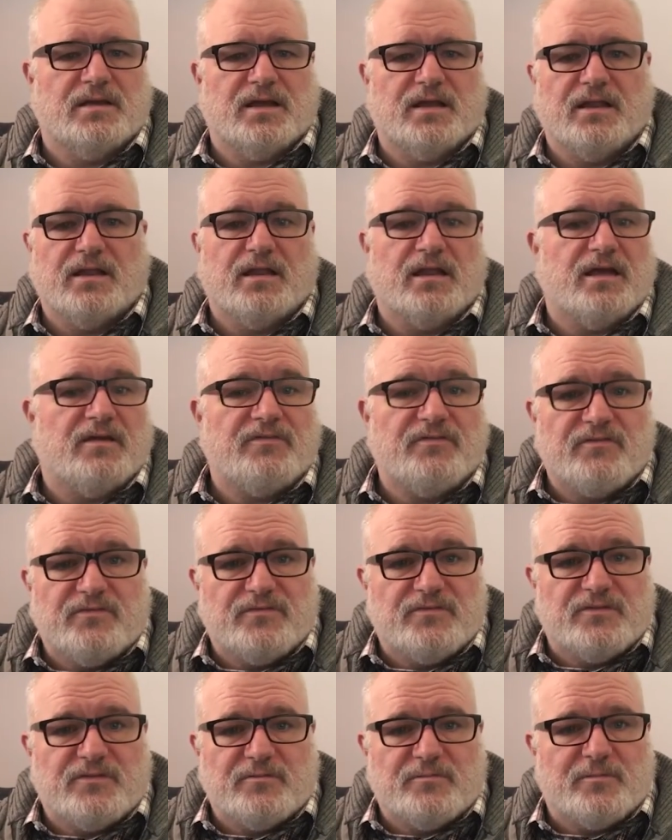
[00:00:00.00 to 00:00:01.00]
And it
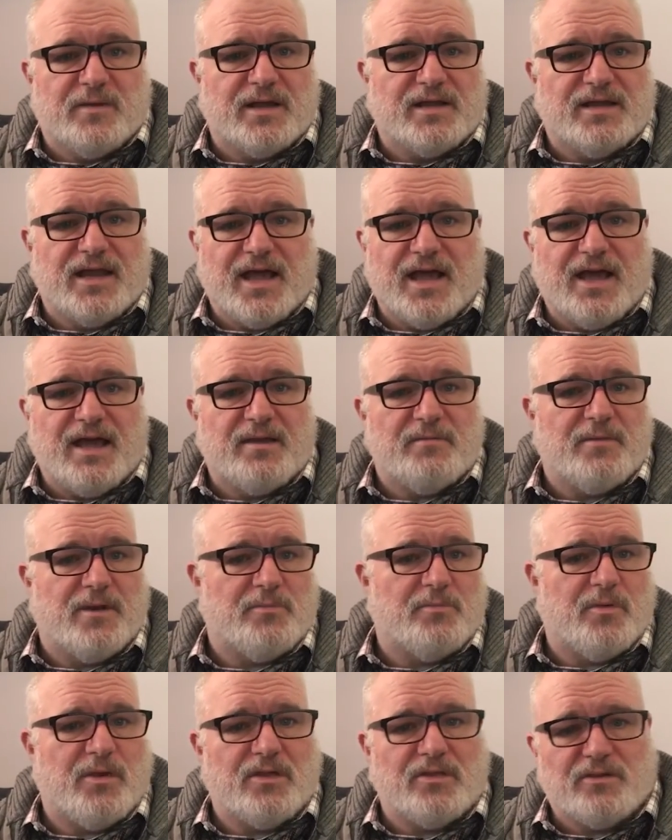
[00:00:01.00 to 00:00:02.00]
left my dad,
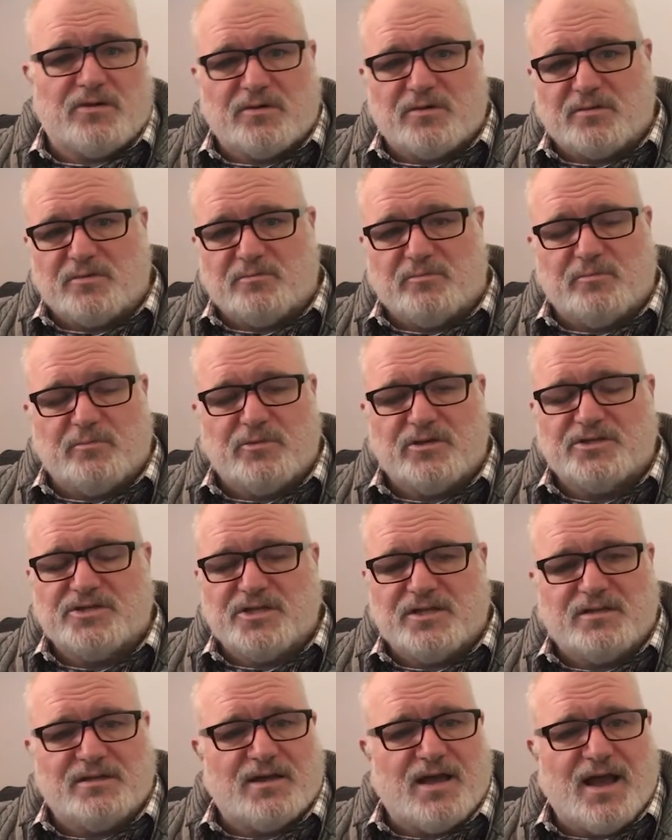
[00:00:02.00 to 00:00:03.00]
my brother,
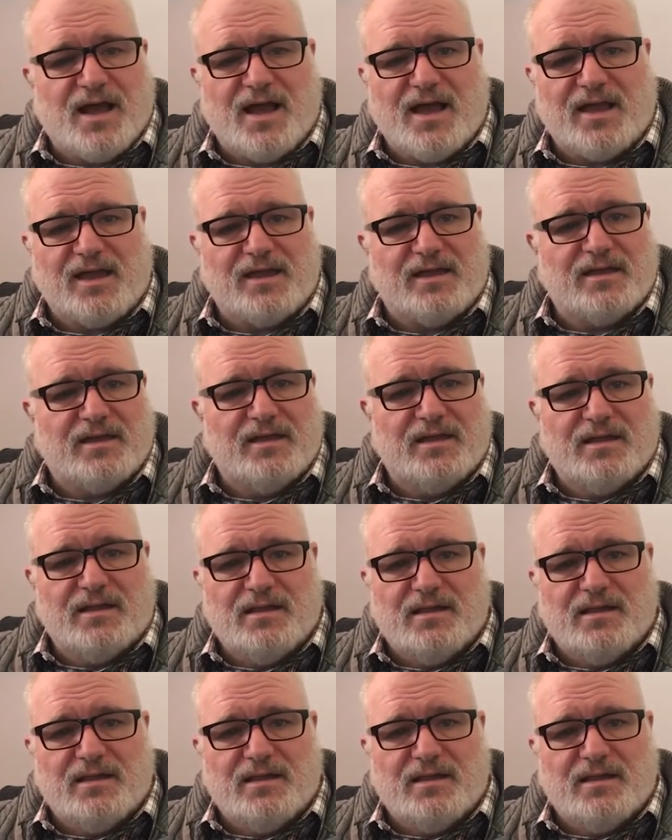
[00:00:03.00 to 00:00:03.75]
Bridget, and I